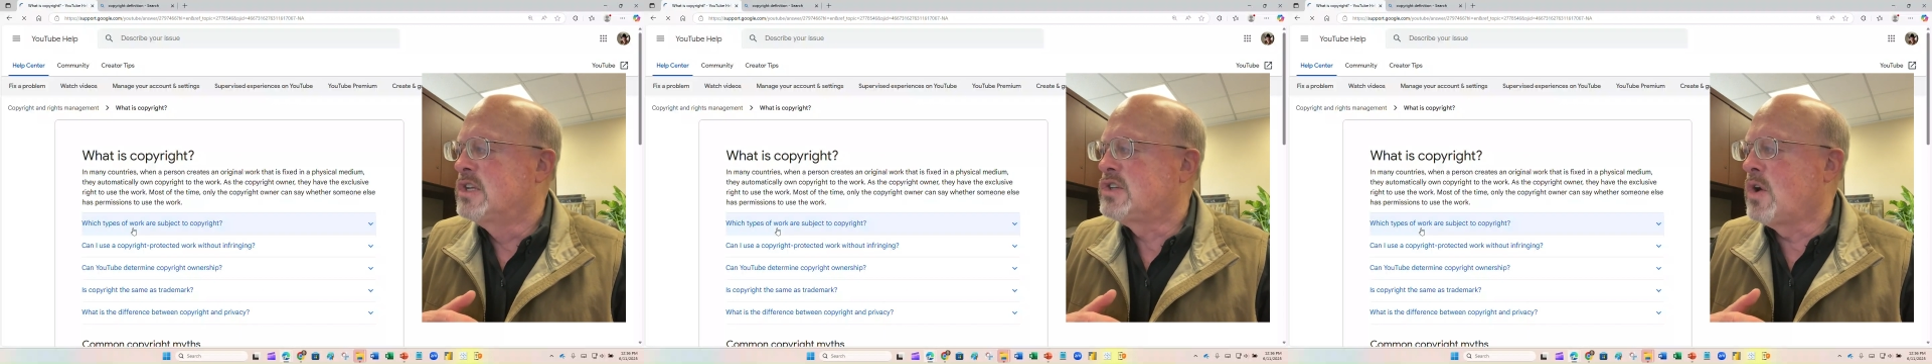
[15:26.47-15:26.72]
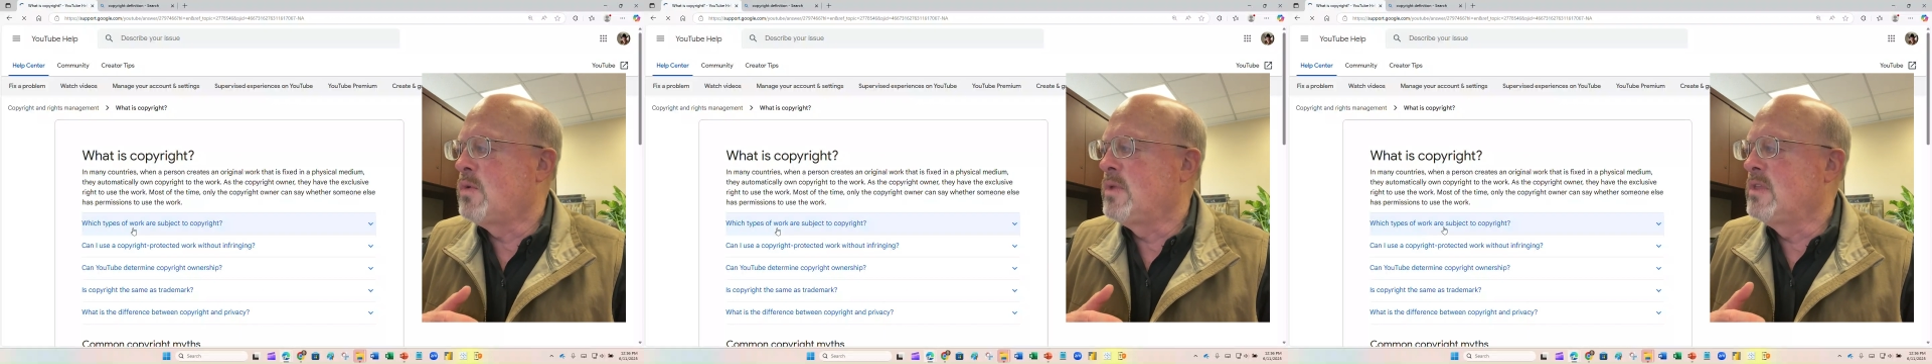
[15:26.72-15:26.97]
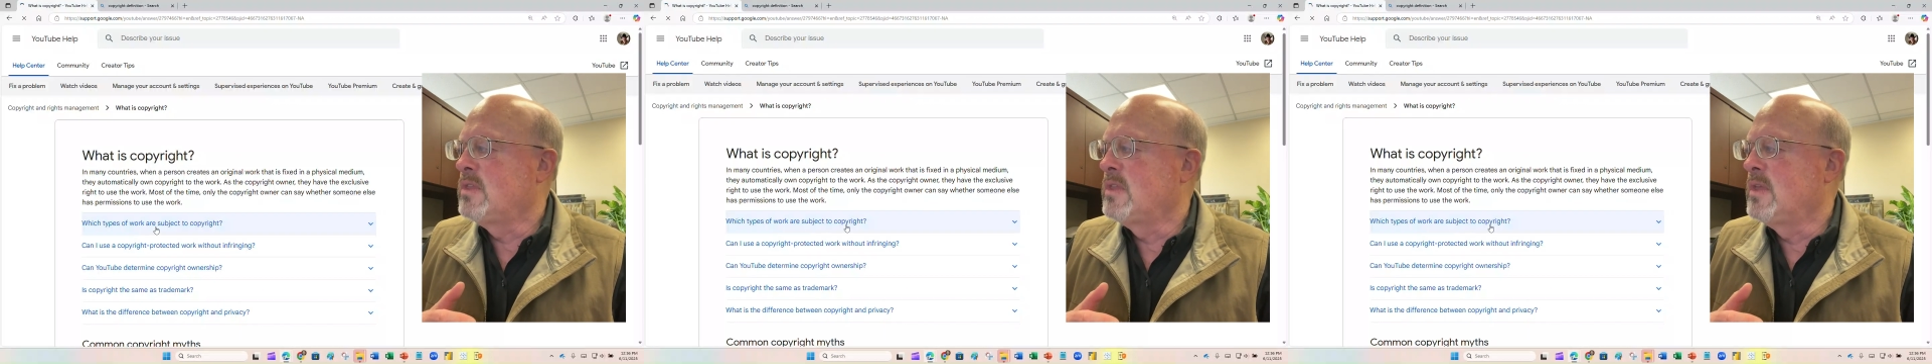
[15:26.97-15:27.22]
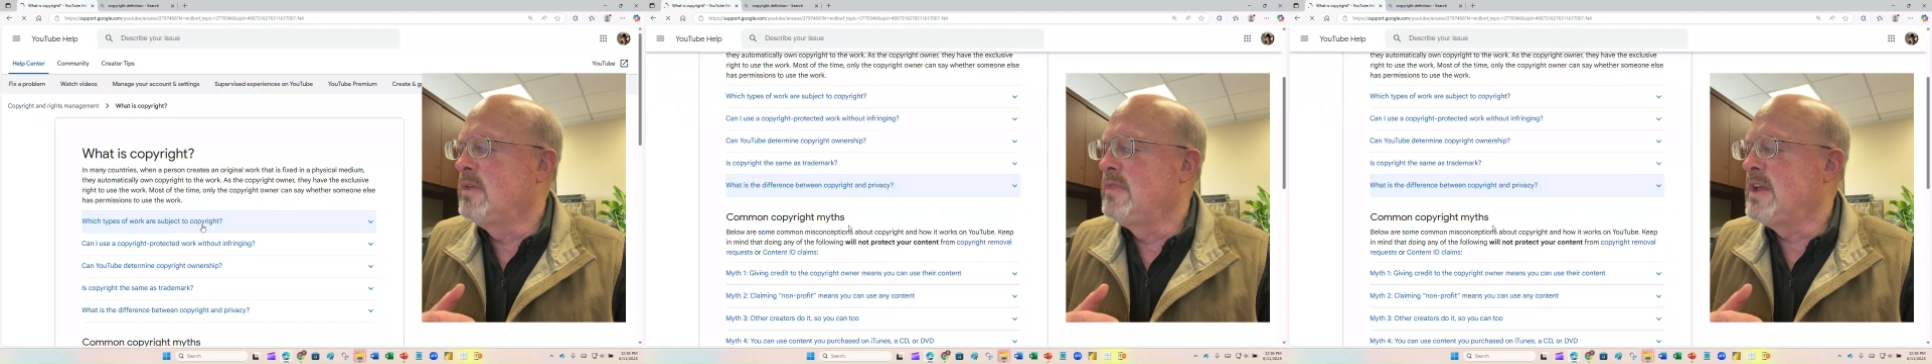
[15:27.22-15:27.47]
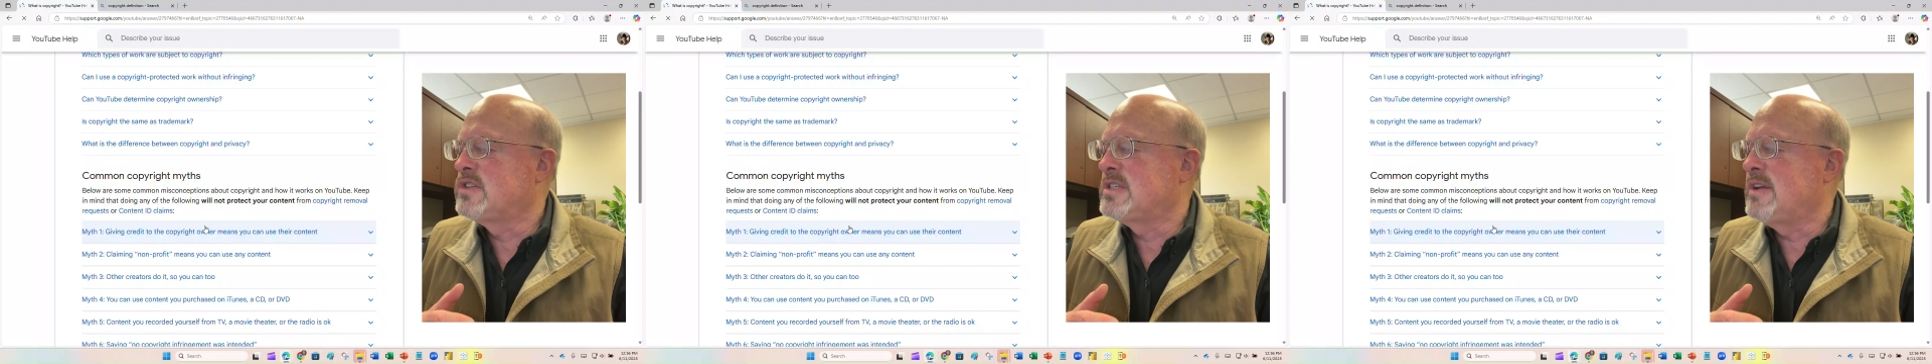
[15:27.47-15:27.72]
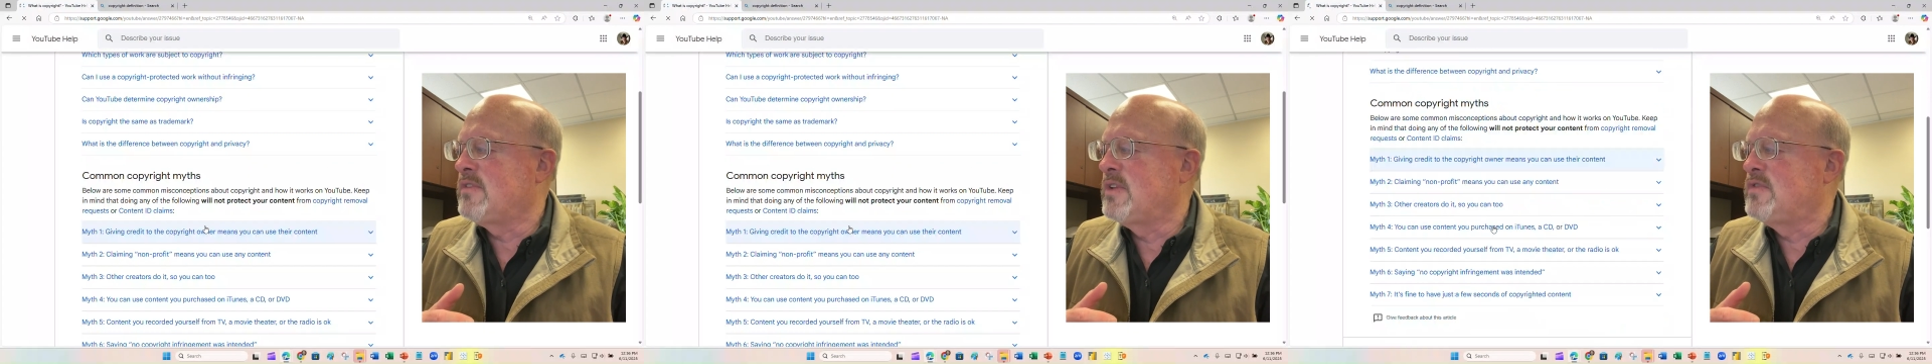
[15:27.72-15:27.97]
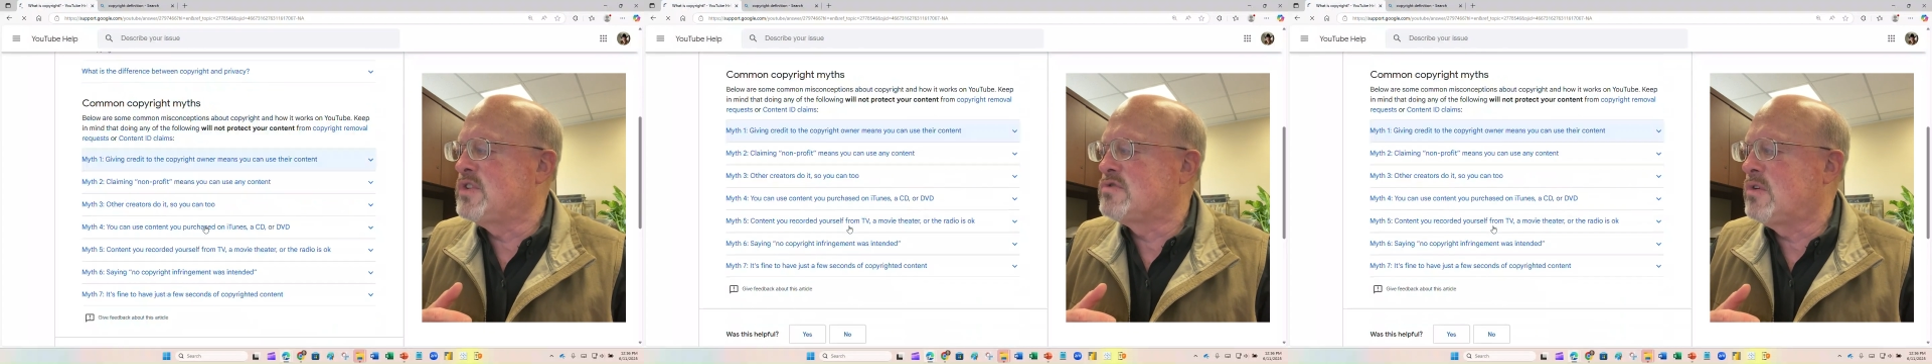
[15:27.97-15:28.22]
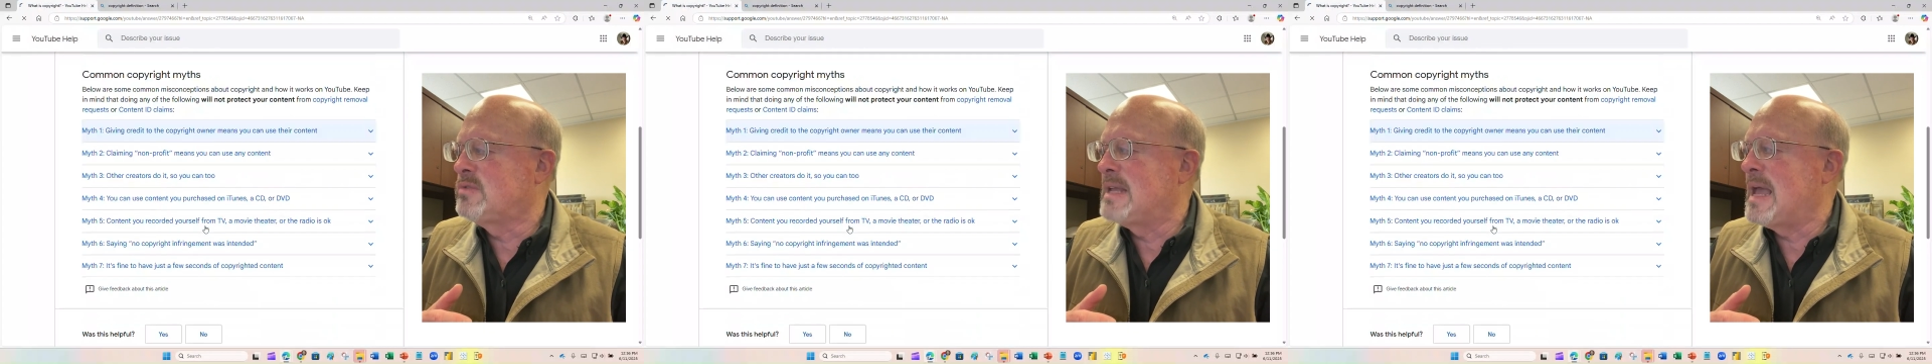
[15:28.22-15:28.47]
So there's several. If you
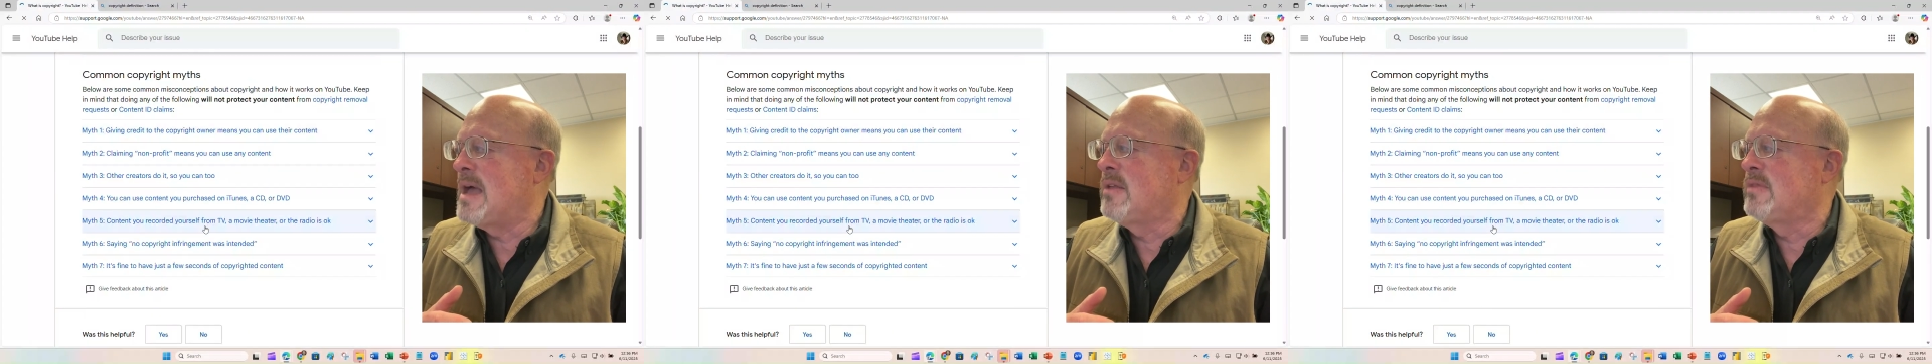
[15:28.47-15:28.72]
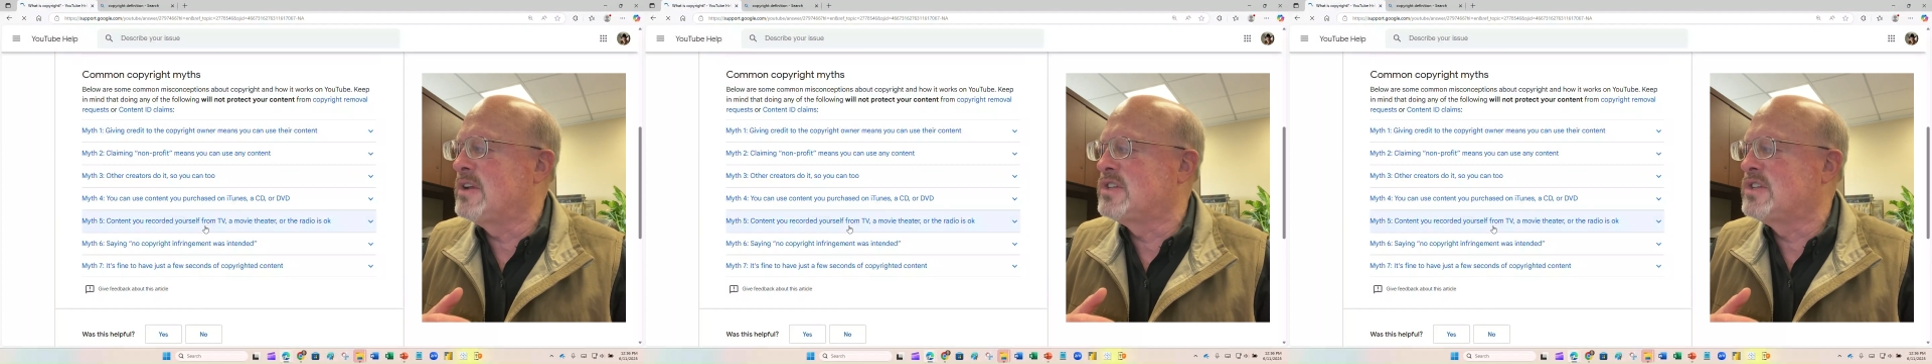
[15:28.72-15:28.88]
scroll down,